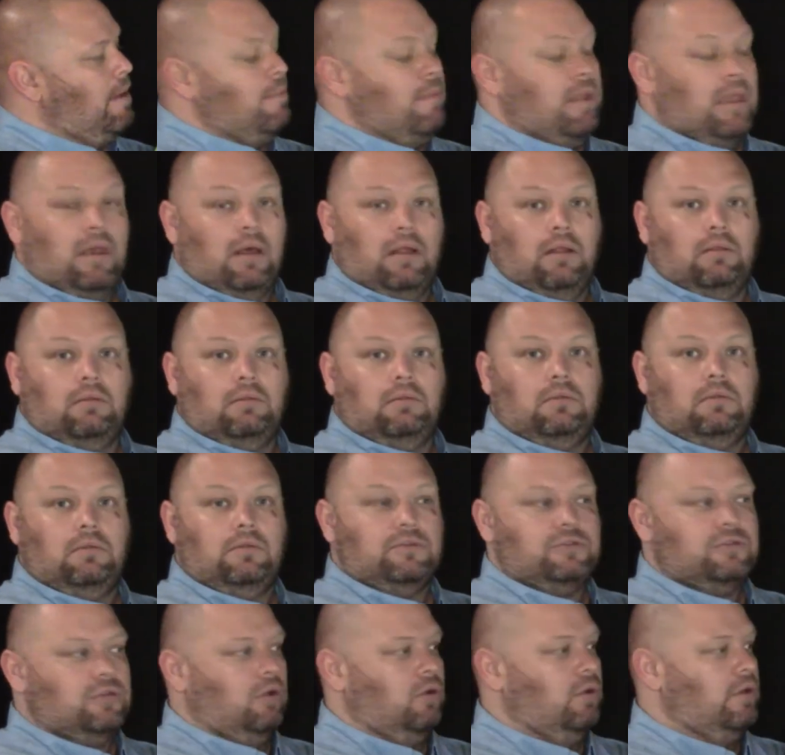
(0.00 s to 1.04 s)
mail.
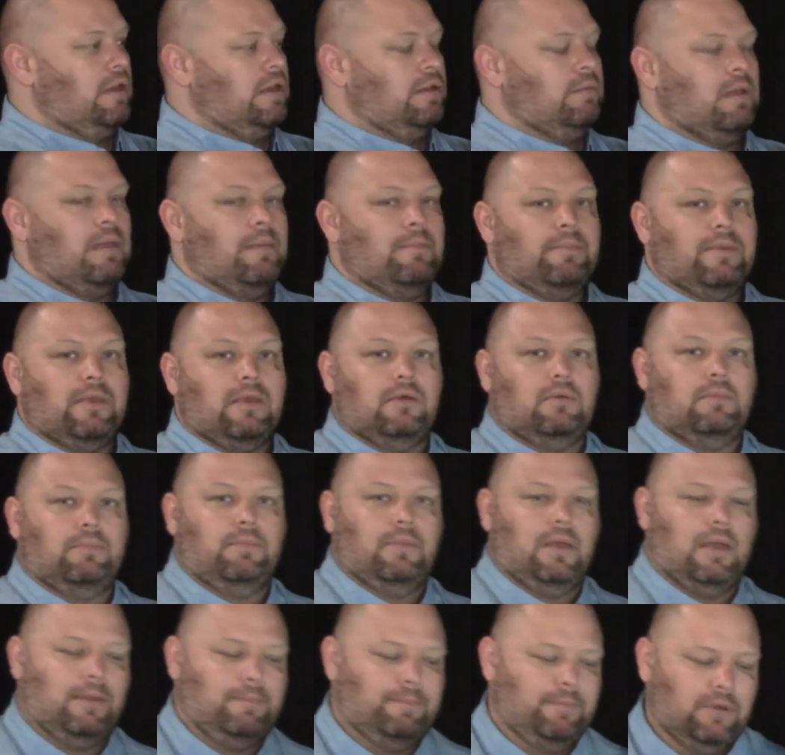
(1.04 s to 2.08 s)
So any of
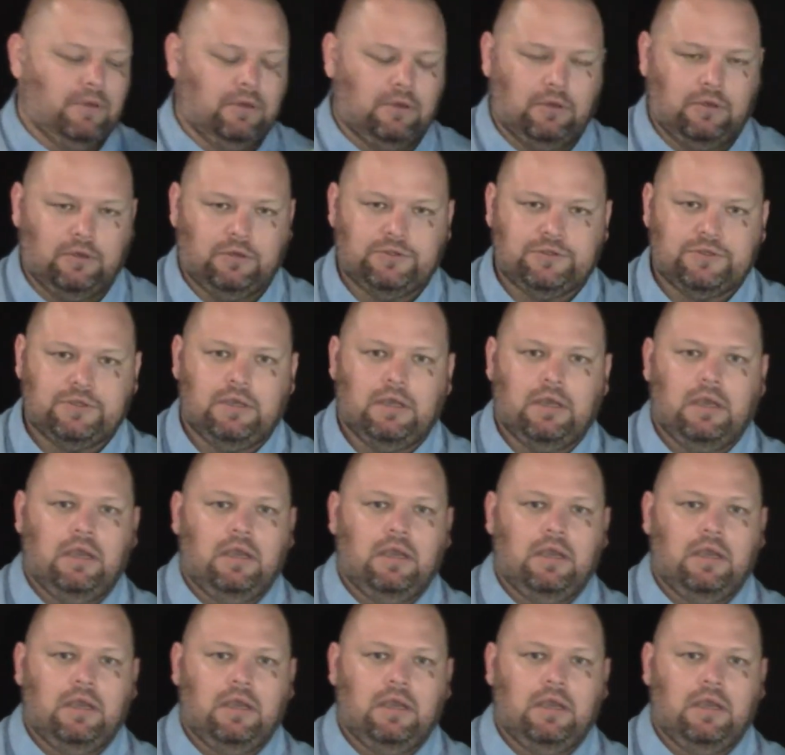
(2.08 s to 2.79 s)
my bills